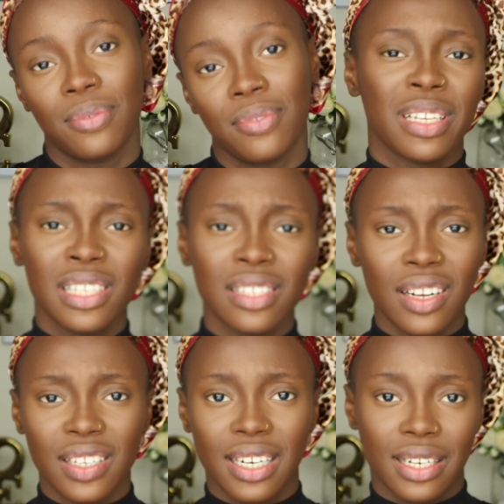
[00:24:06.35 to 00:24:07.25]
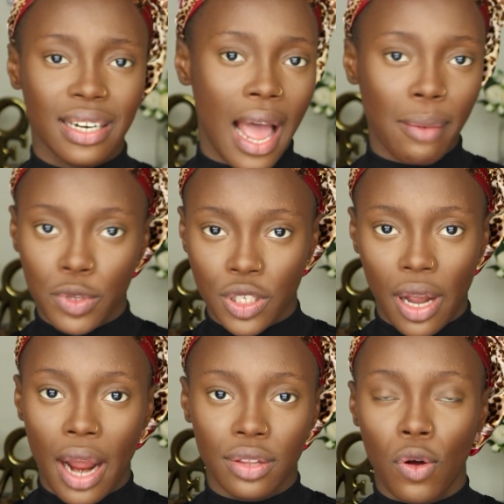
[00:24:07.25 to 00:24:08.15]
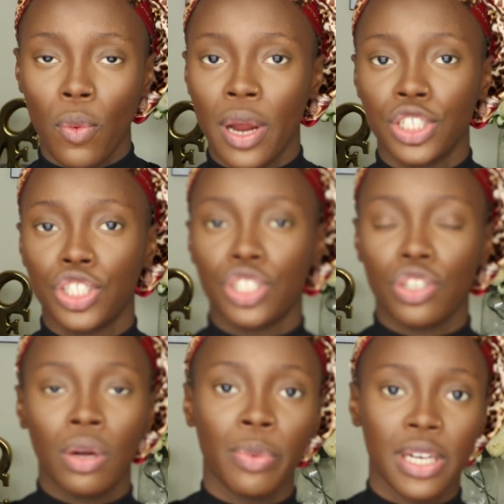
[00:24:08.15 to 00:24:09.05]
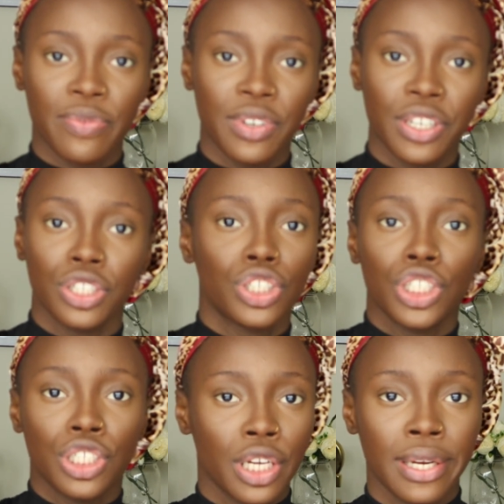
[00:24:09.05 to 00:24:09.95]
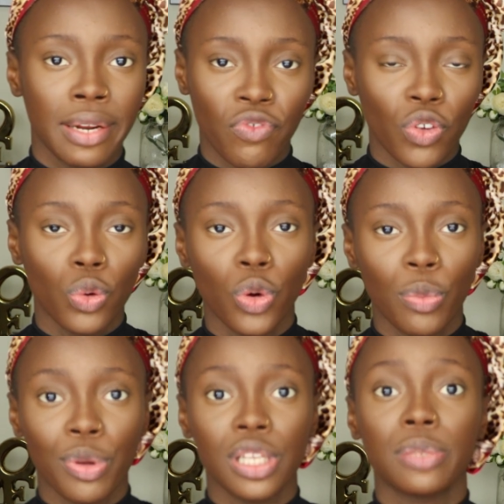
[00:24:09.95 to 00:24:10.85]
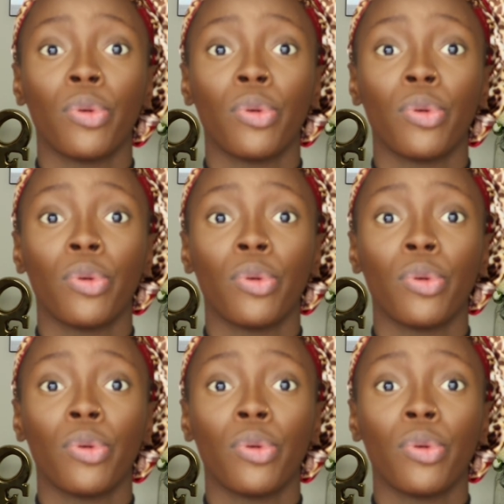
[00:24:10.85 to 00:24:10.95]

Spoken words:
So my sister said it didn't happen to her though. When she stopped breastfeeding, she didn't feel no pains.